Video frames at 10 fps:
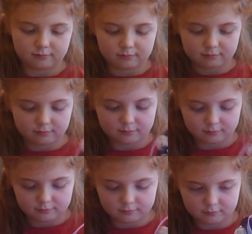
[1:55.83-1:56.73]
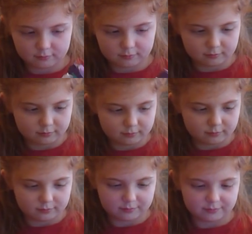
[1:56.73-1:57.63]

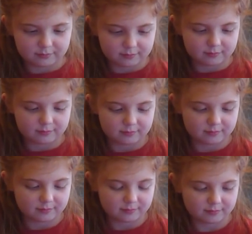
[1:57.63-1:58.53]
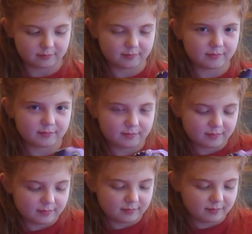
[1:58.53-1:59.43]
No words are spoken by the person on screen.